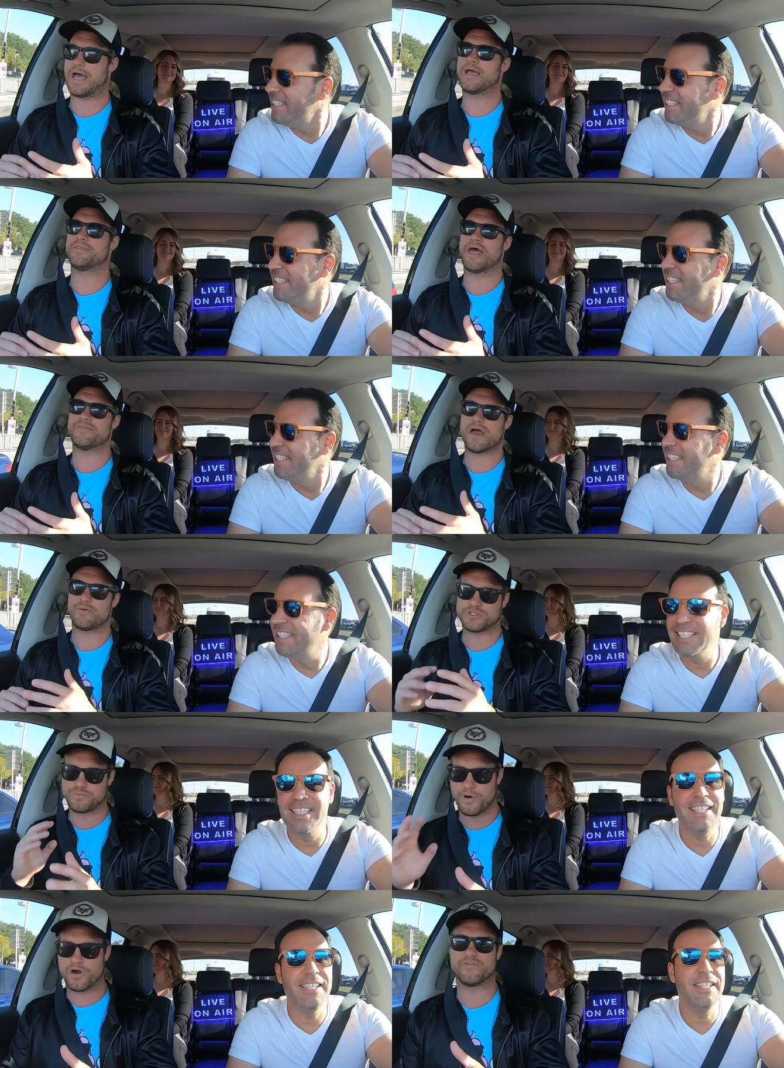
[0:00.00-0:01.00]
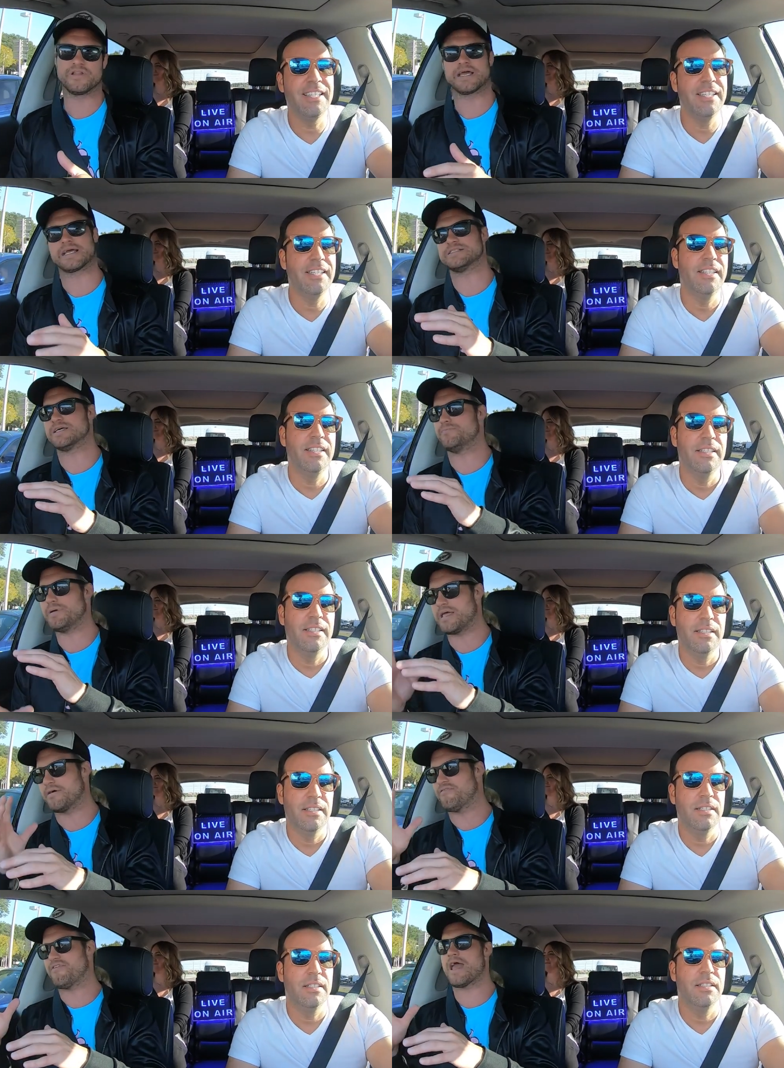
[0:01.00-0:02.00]
Speaker 1: and that, that was part of it. Like I said, being a
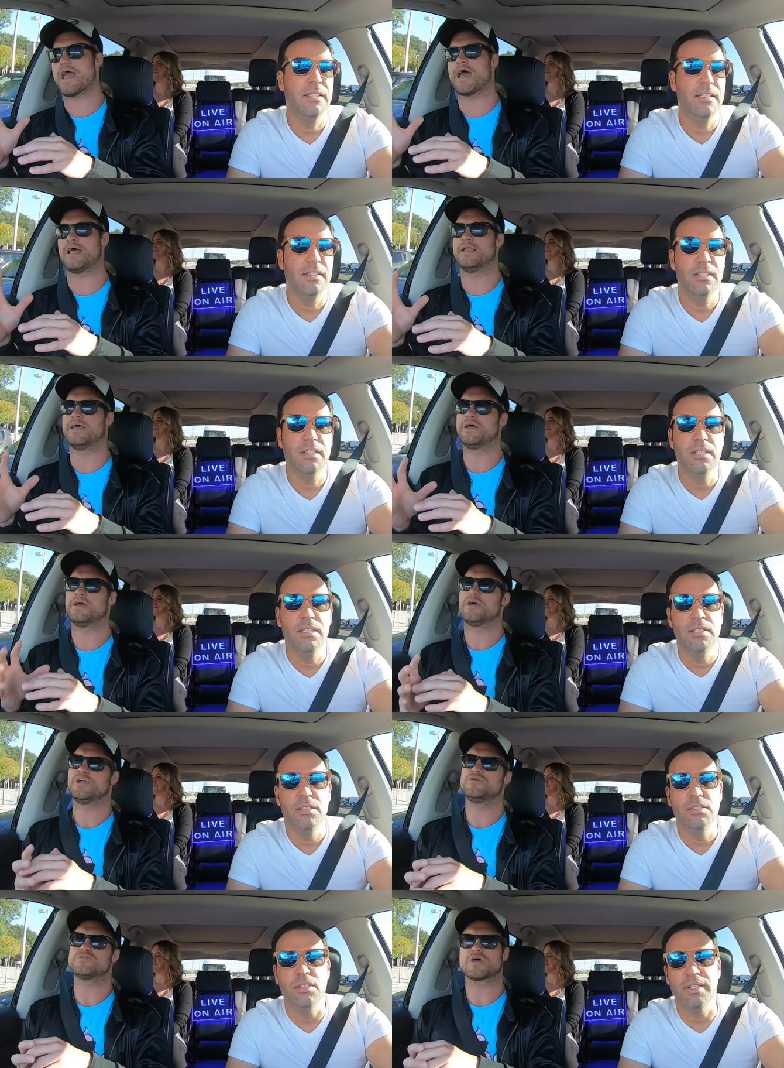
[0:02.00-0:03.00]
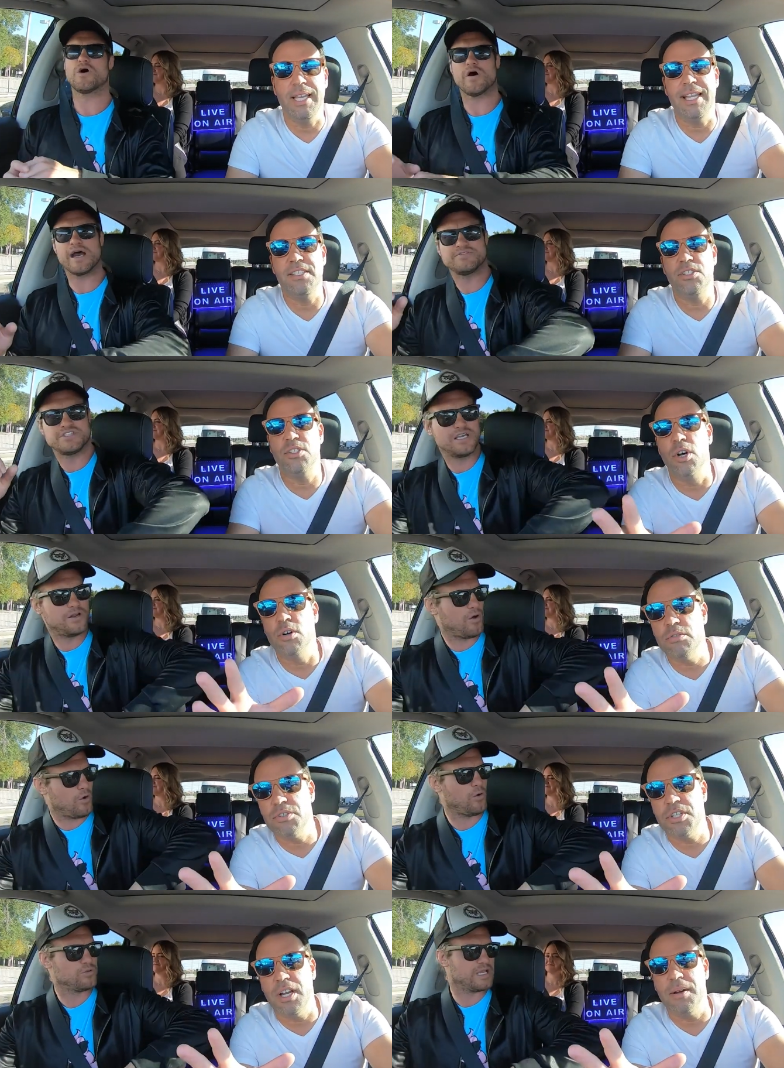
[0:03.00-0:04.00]
fan, you so, guys, don't
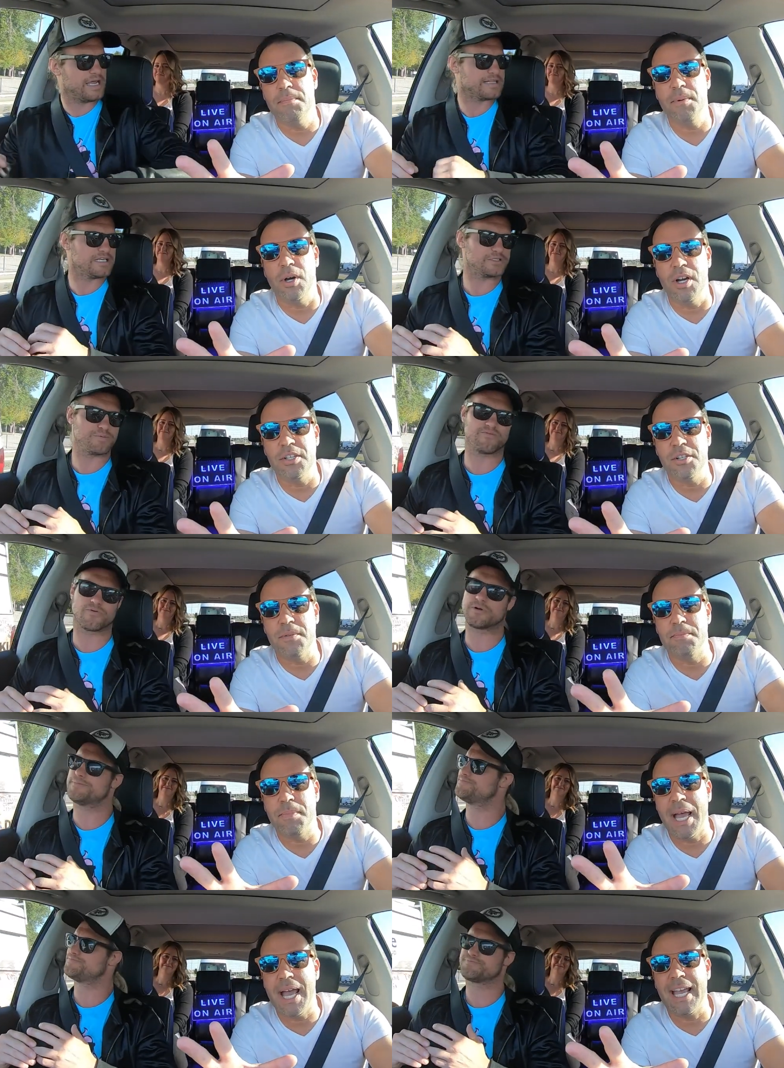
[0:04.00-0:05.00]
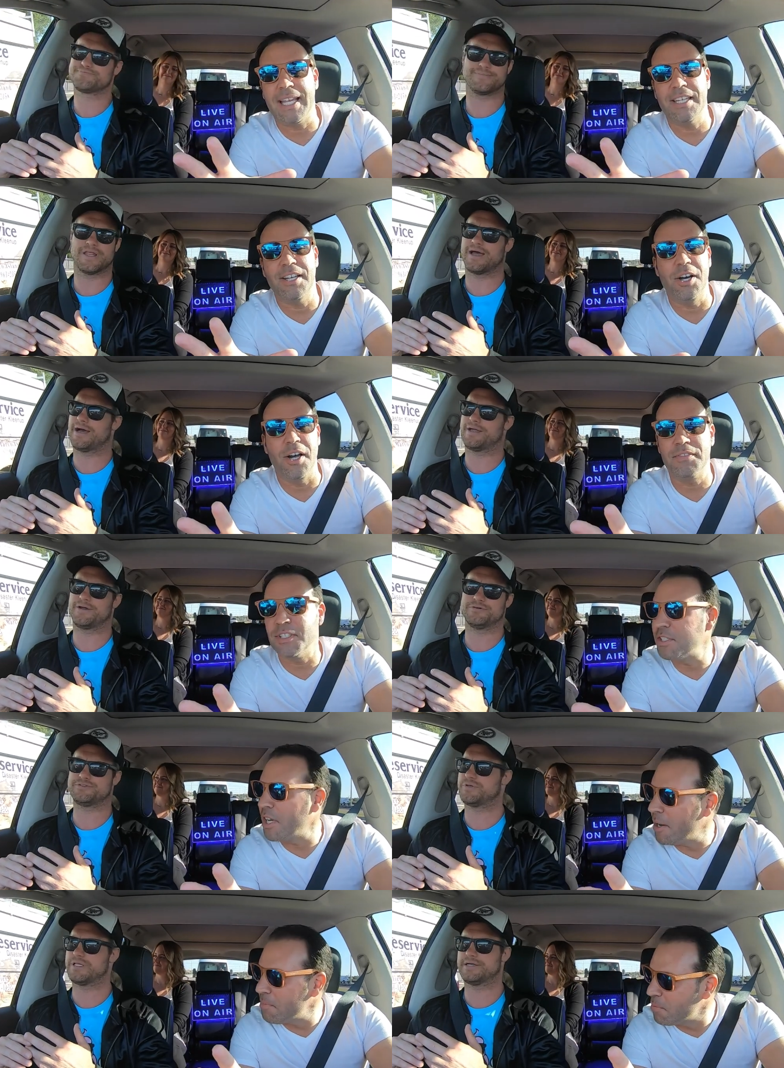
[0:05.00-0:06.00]
jump like on your
Speaker 2: back no, off the
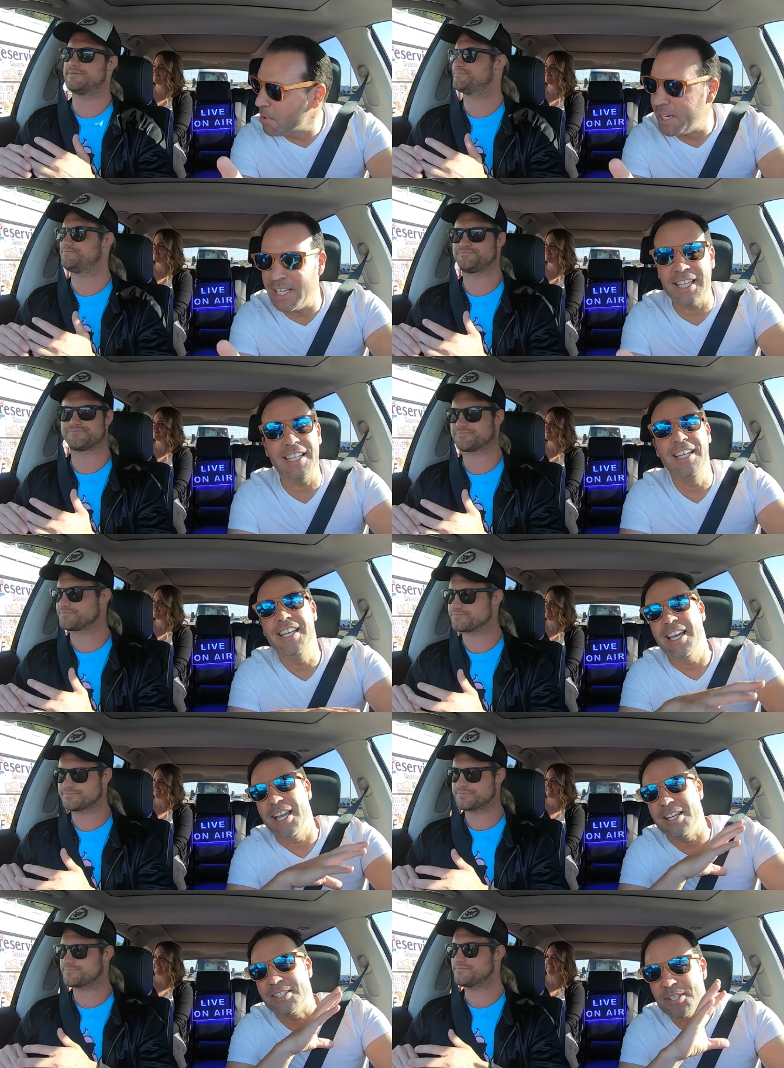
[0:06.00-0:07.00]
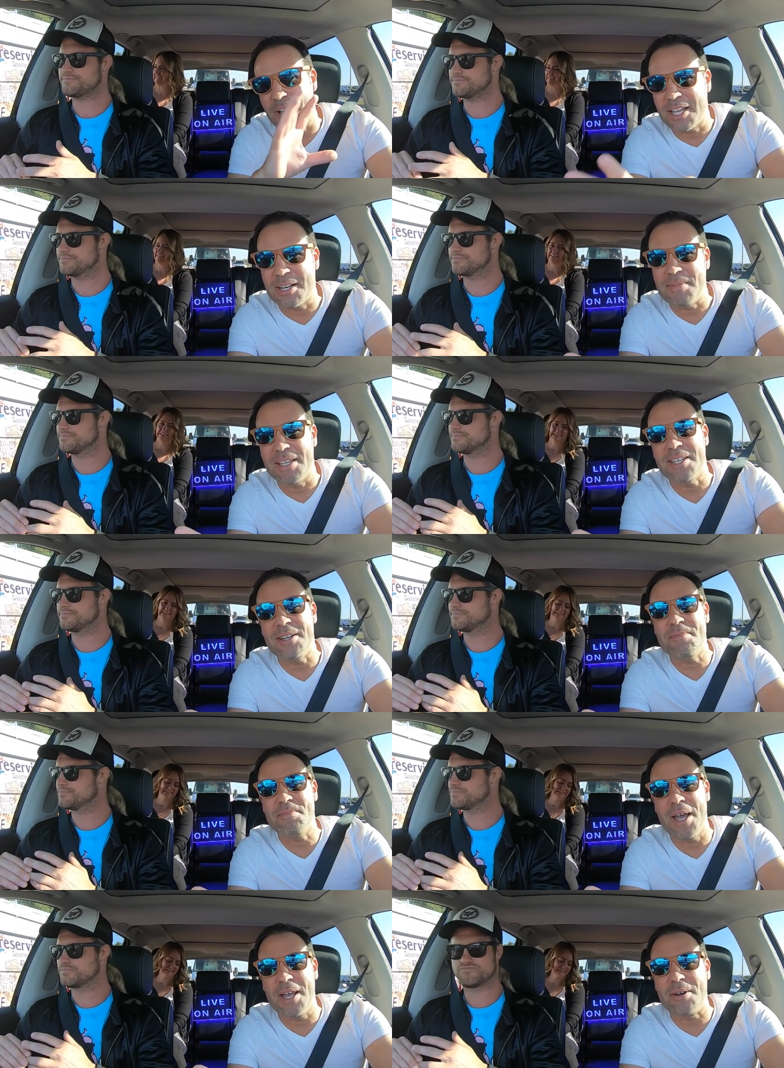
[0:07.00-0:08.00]
top ring, and it's not going to make you any
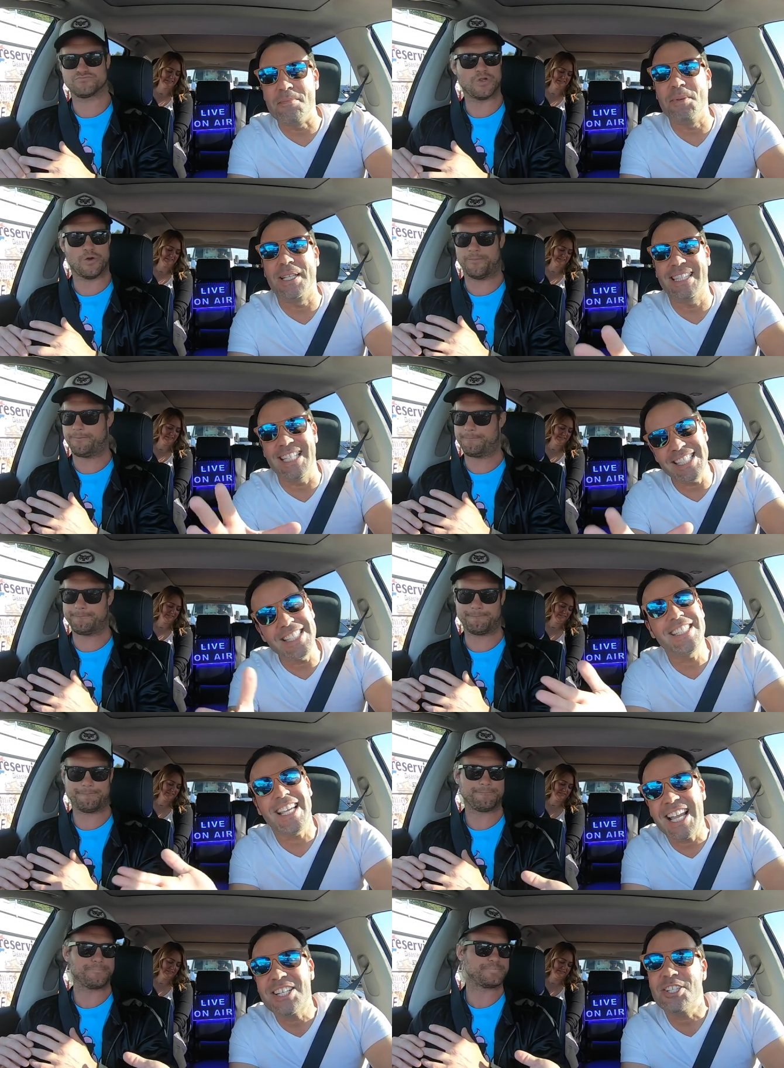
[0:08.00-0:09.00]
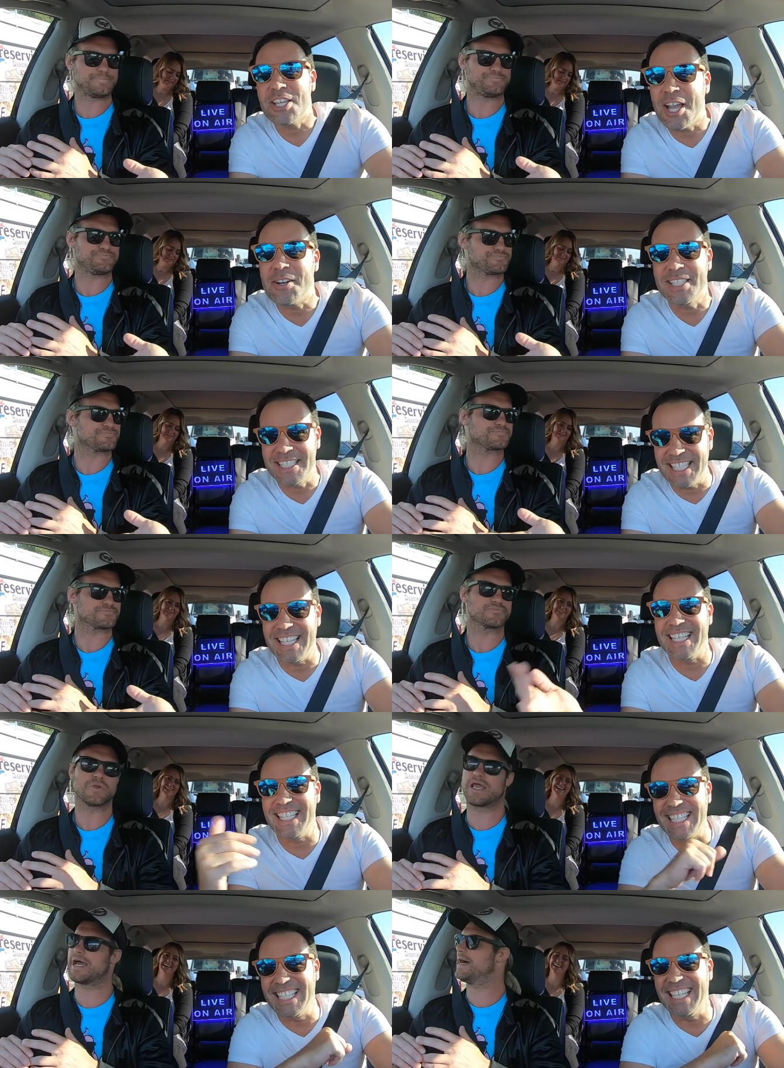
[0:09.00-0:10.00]
better, but nope. this is actually how he did
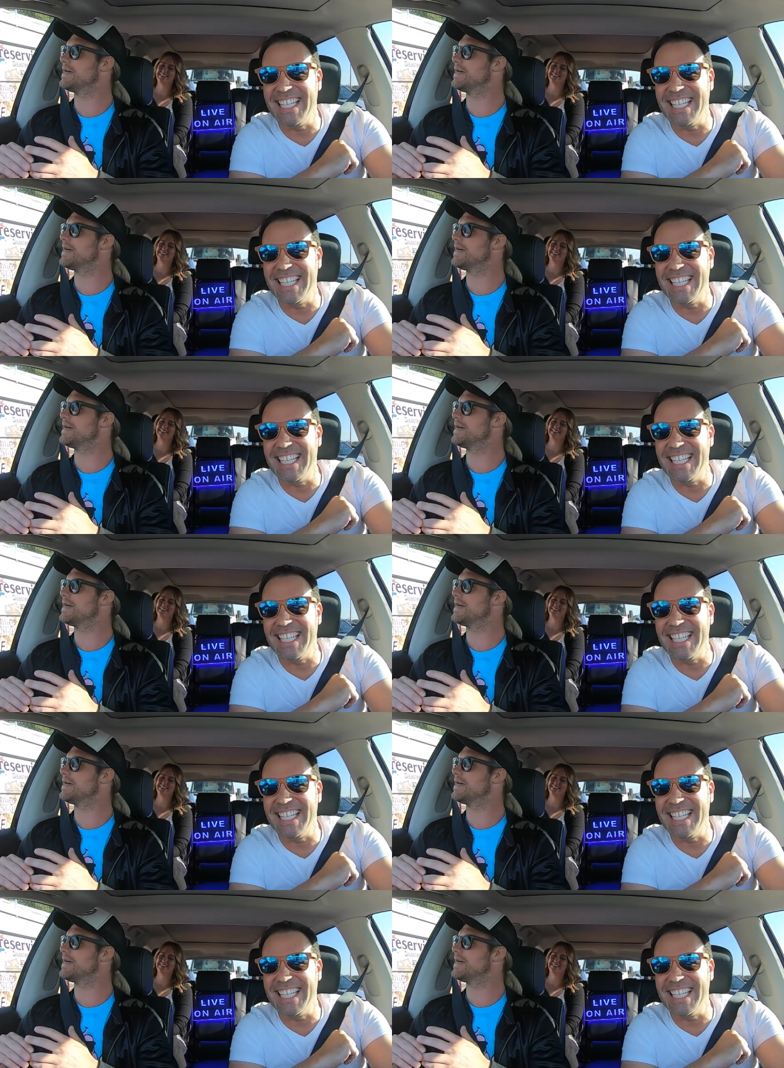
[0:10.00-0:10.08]
it. Yeah.